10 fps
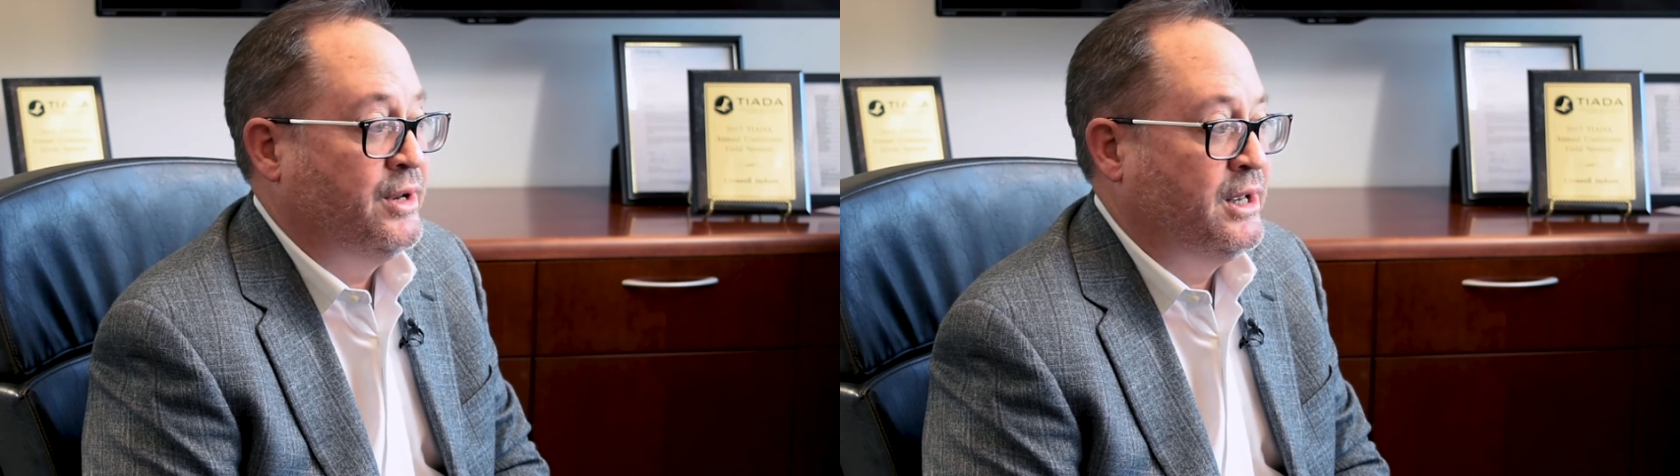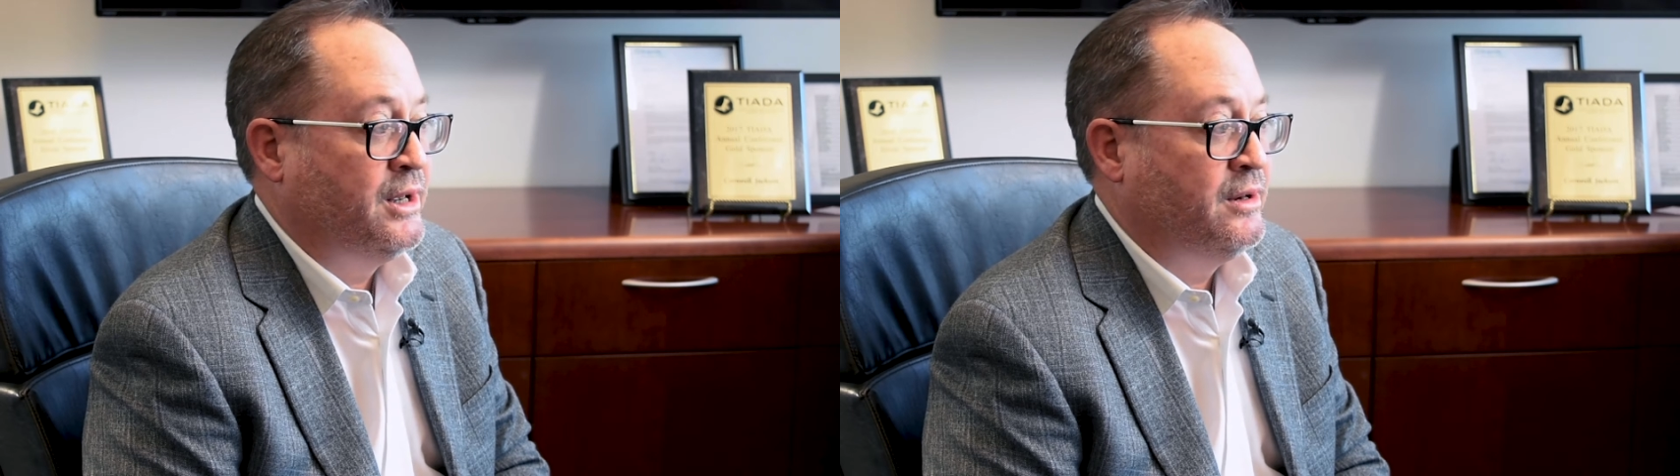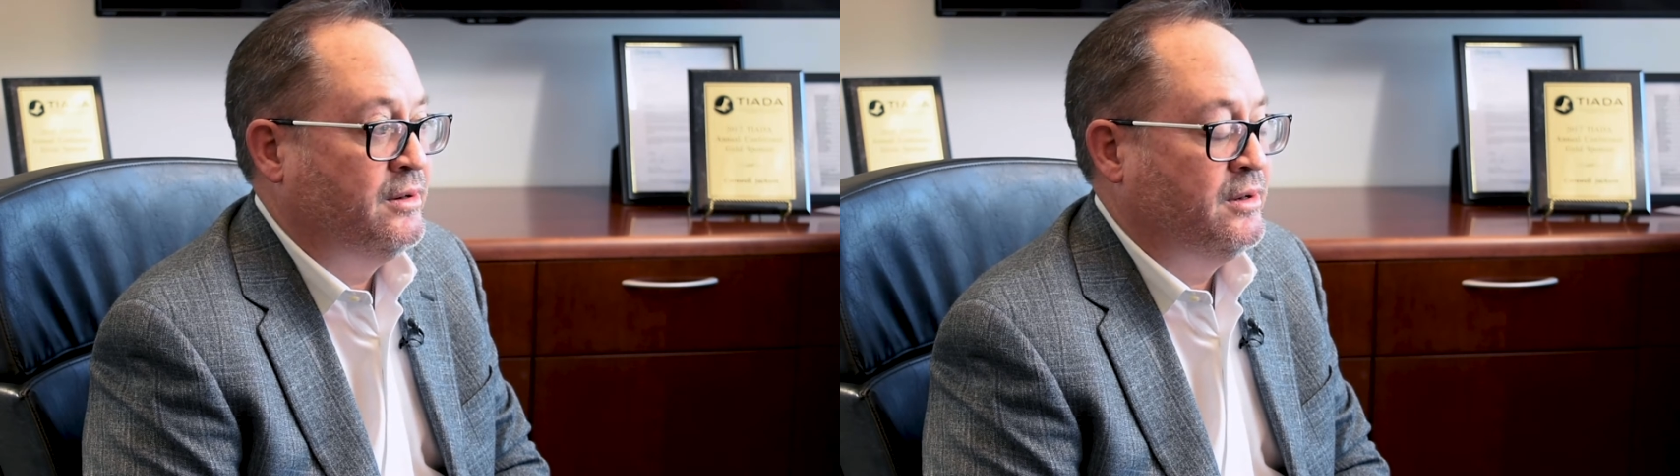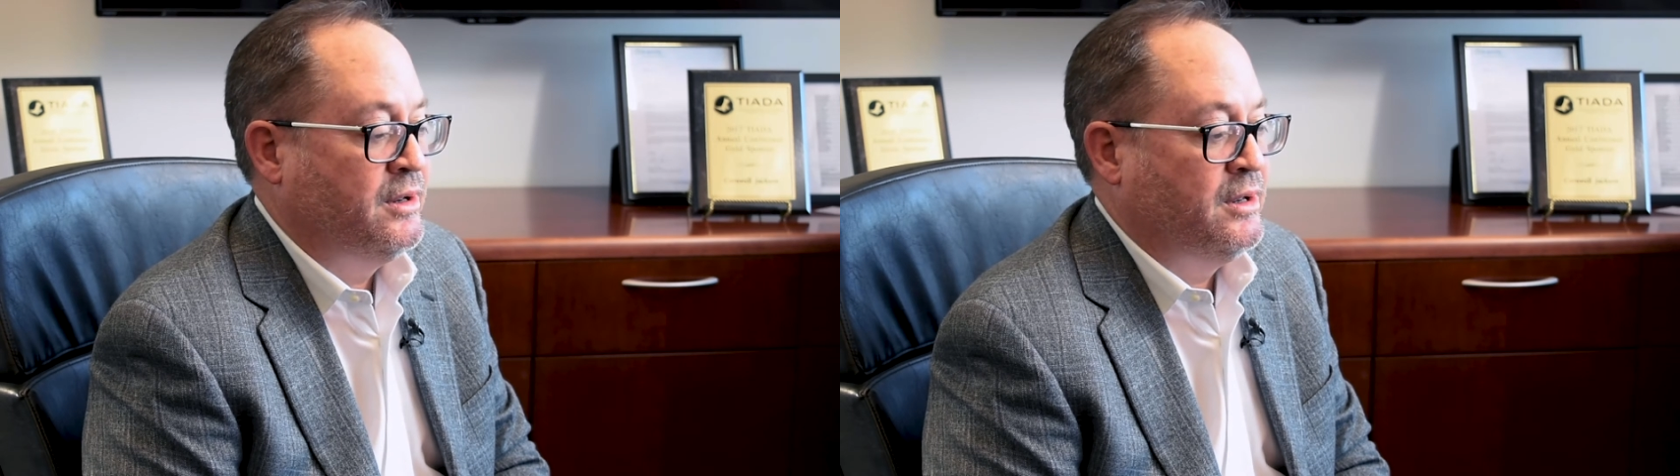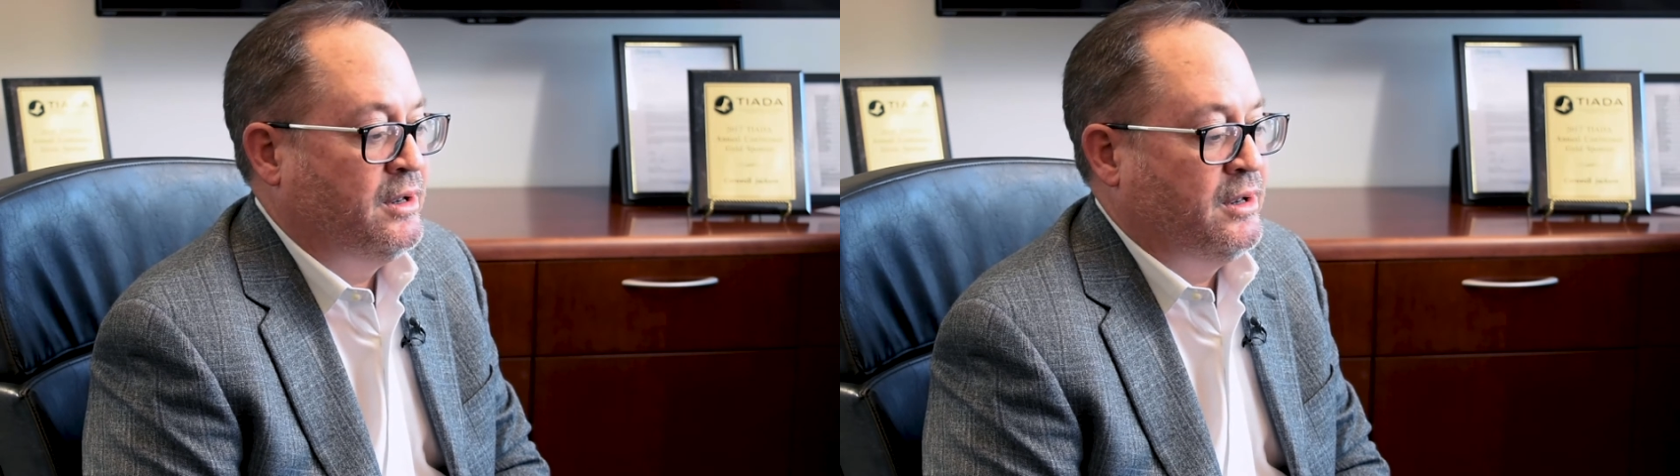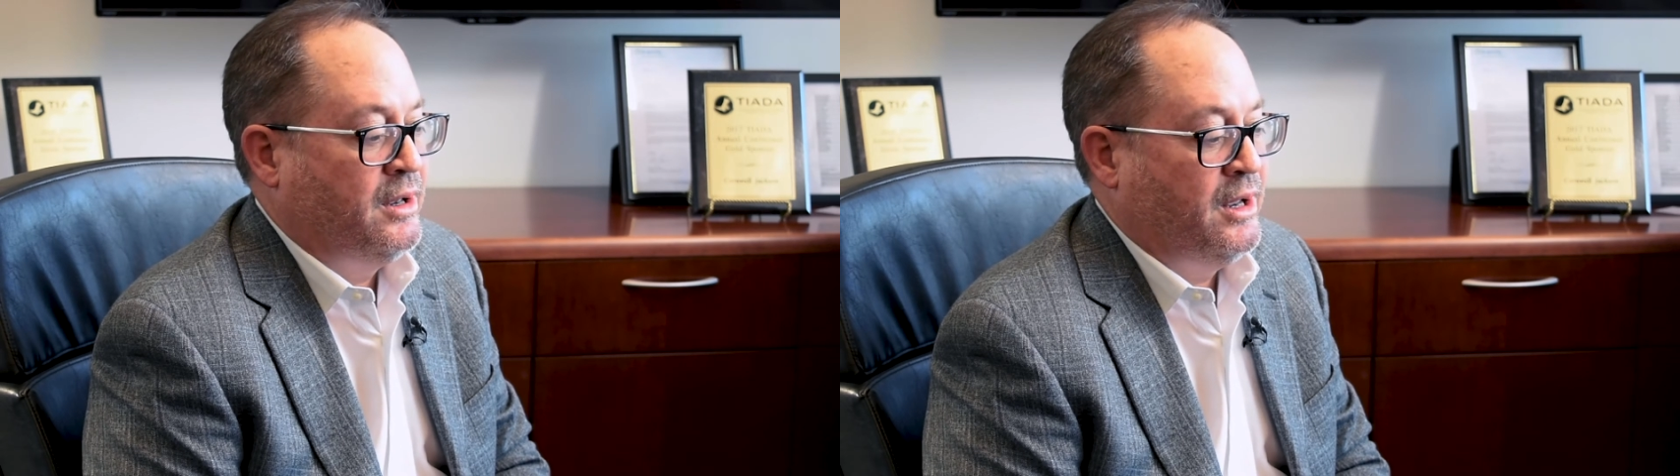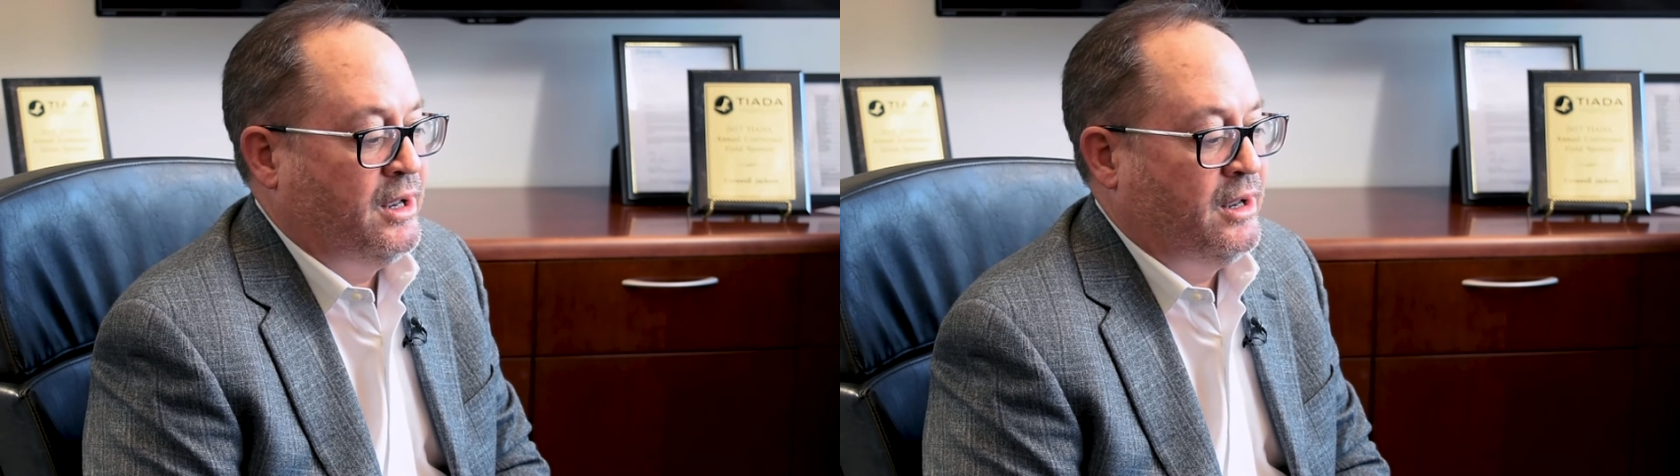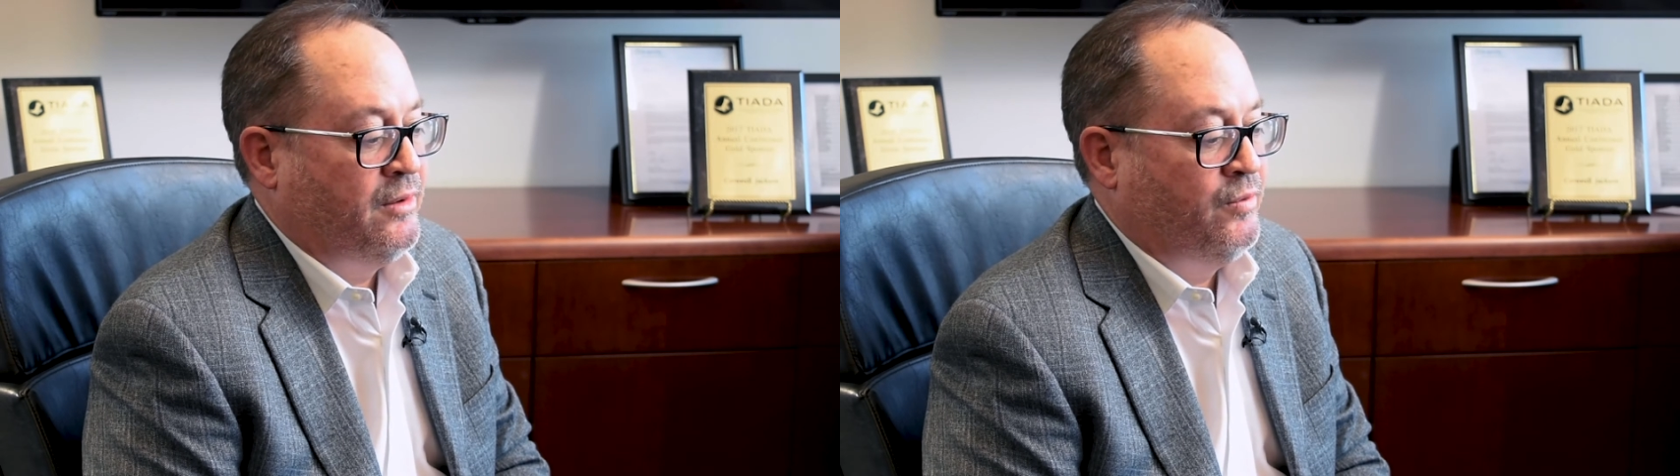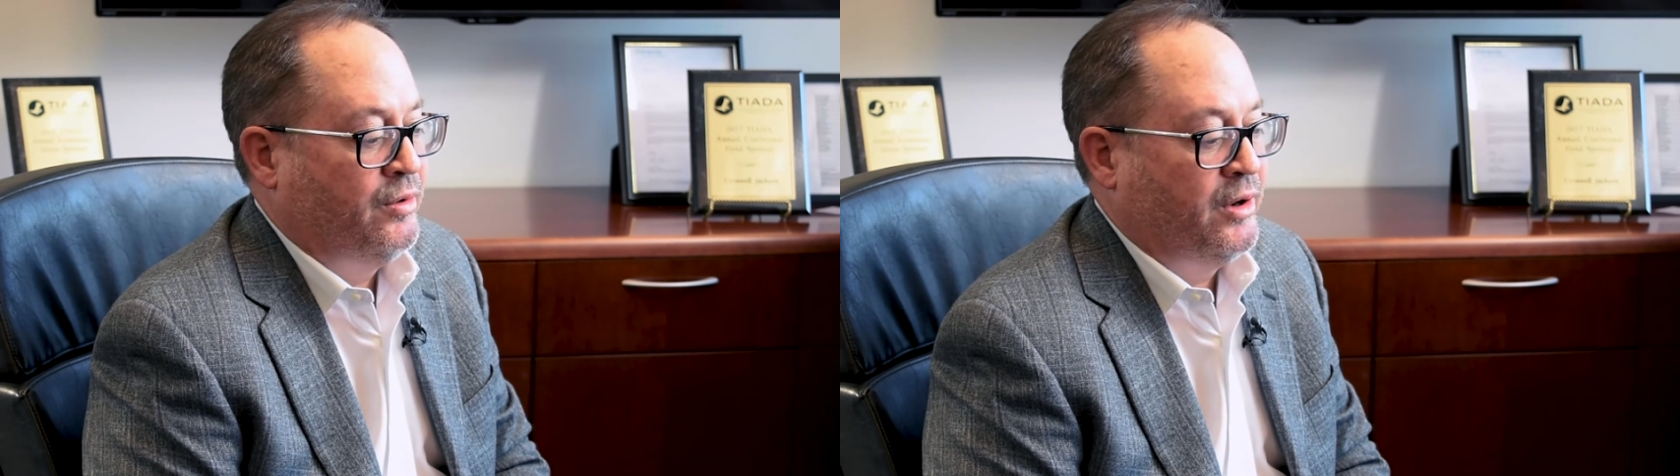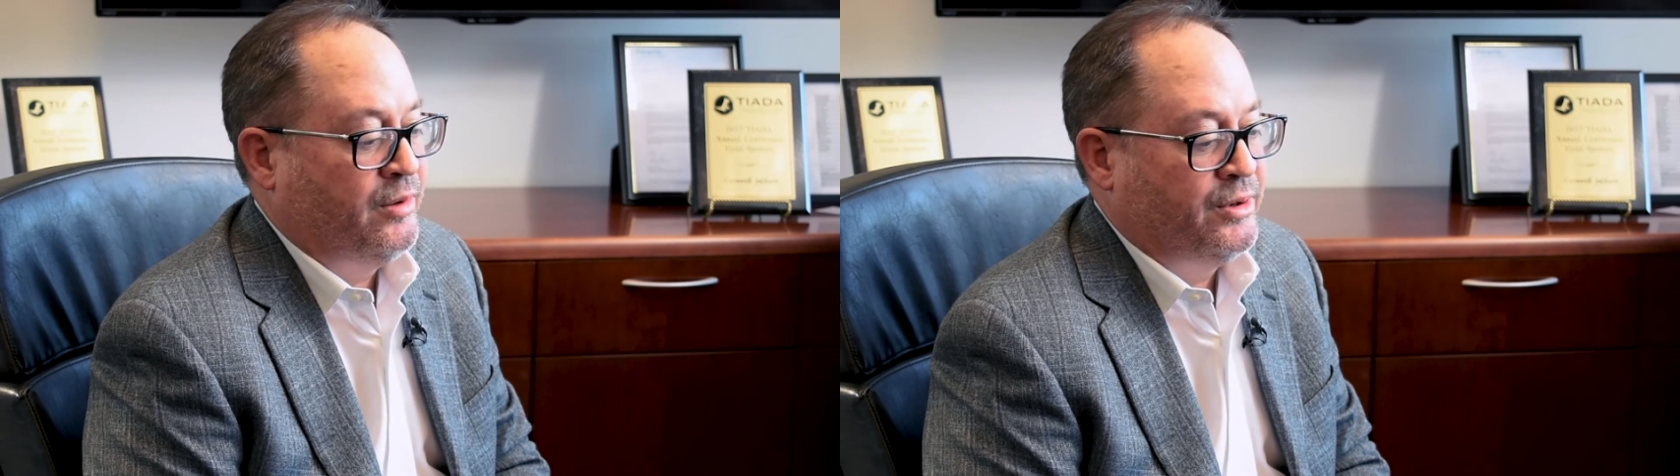hit and we
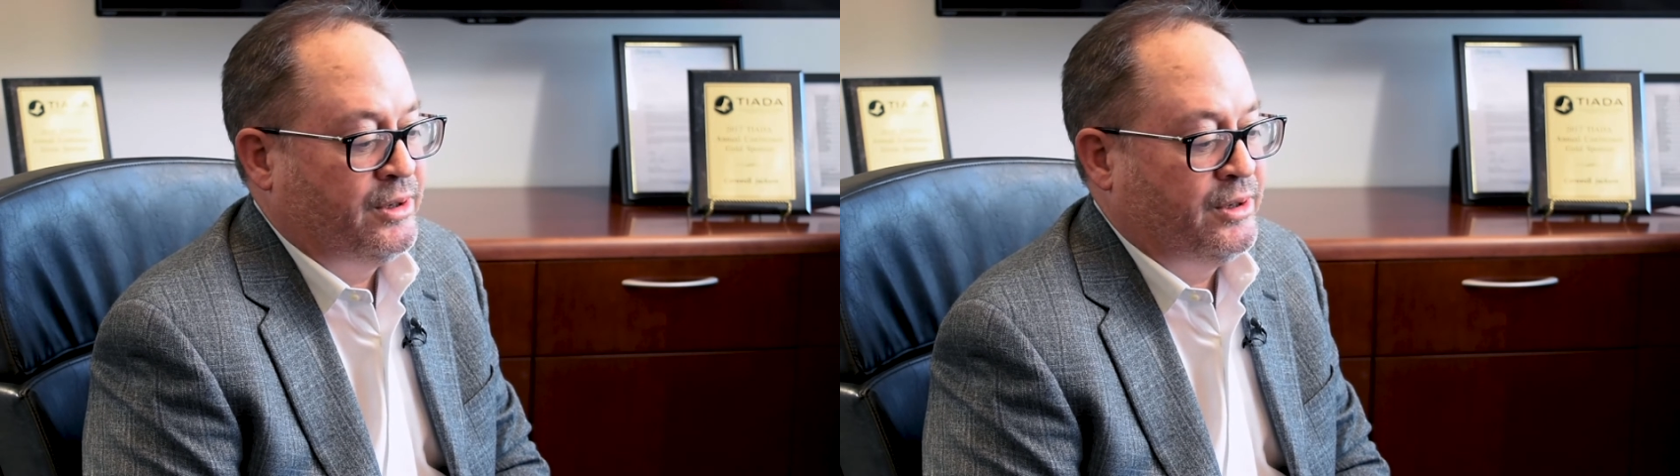were able